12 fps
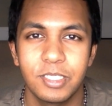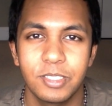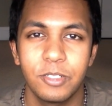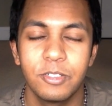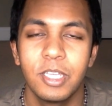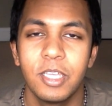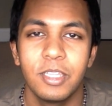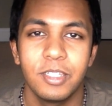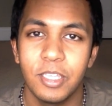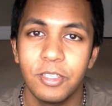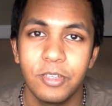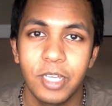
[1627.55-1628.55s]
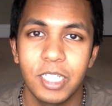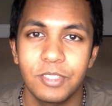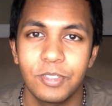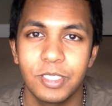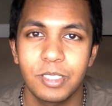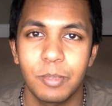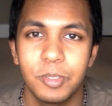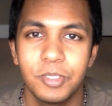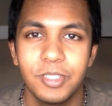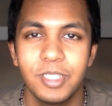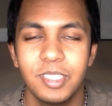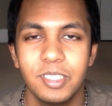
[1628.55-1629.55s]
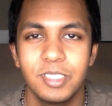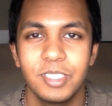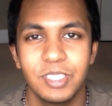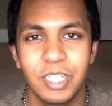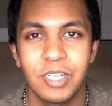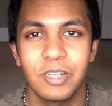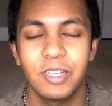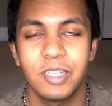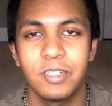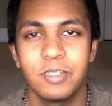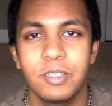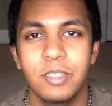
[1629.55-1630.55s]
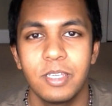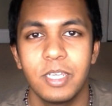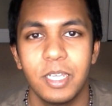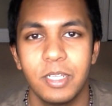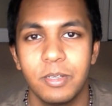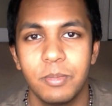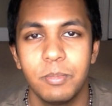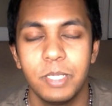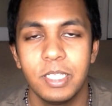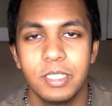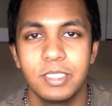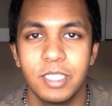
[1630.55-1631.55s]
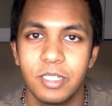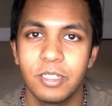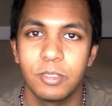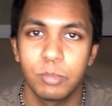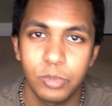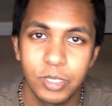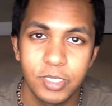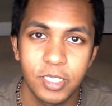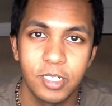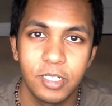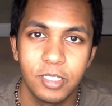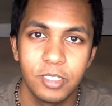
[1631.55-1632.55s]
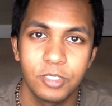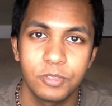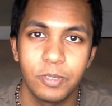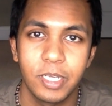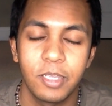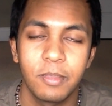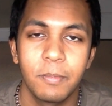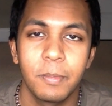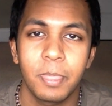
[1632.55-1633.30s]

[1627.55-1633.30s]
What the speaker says: So thank you guys for this opportunity to share and be seen and appreciated in this way.